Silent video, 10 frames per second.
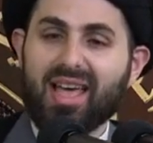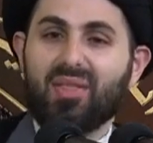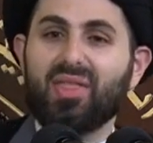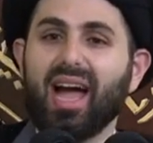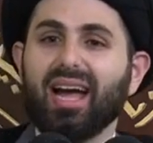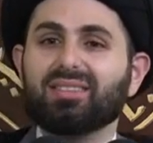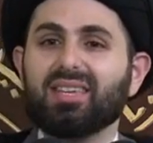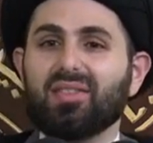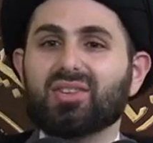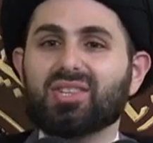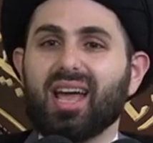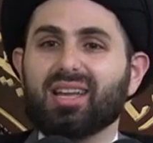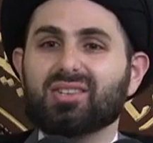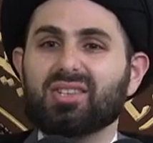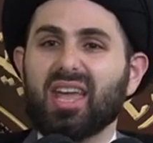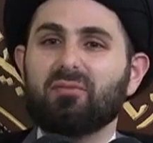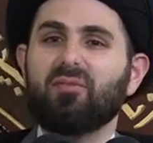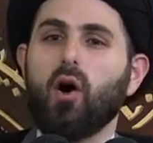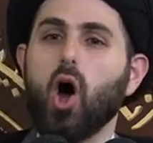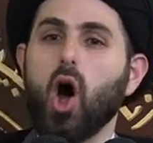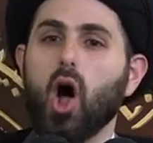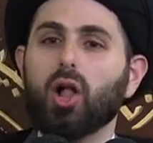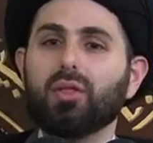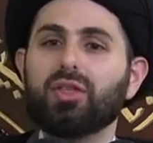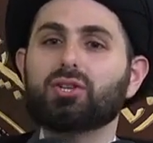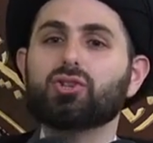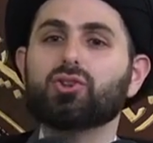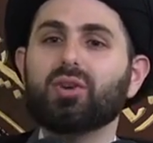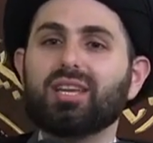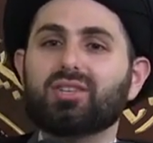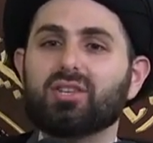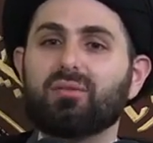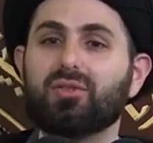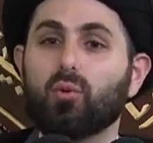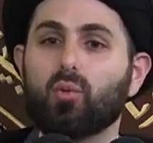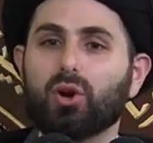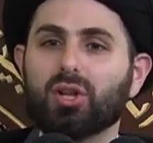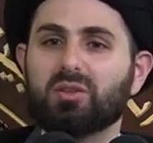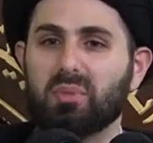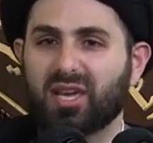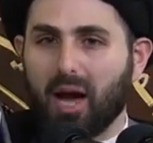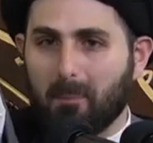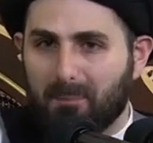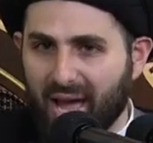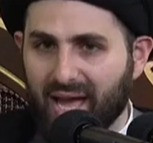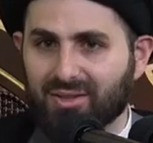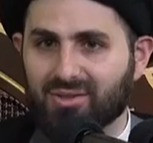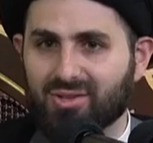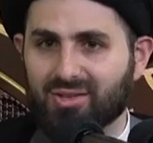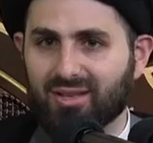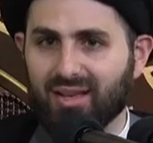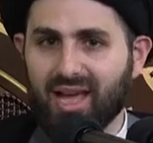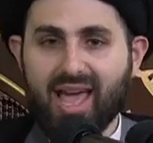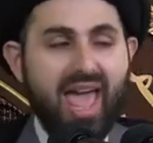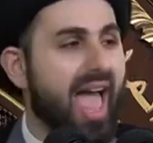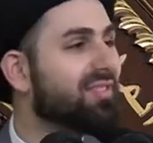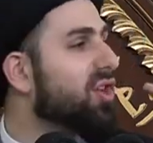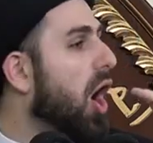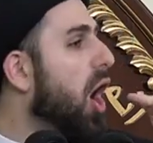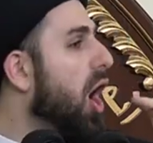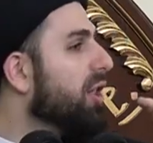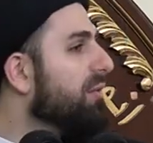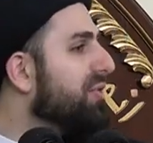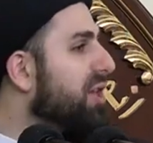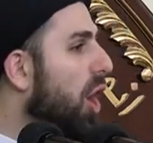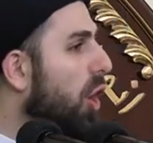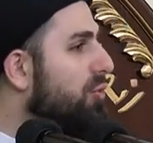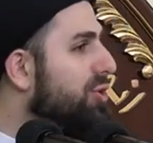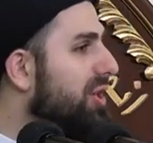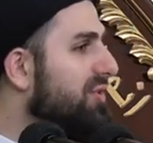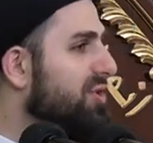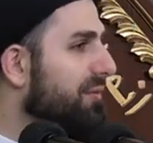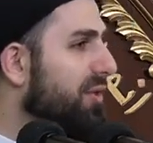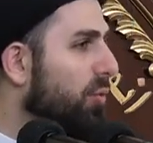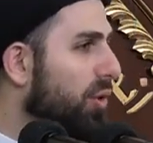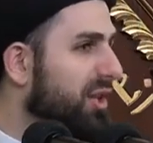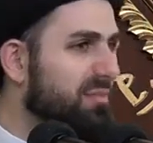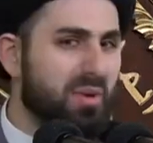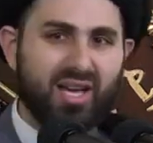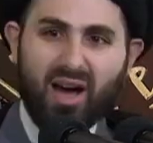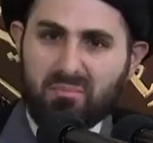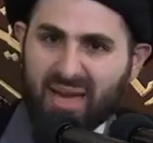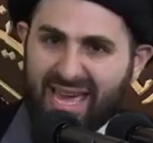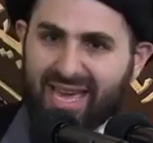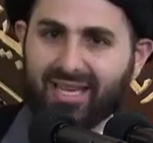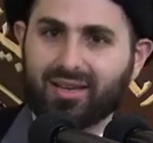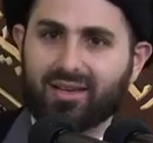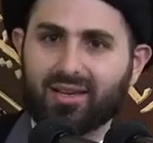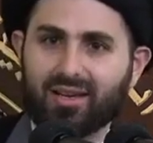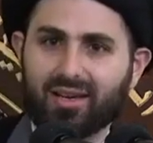the hadith says, if all the trees of the world become pens, and all of the oceans of the world become ink,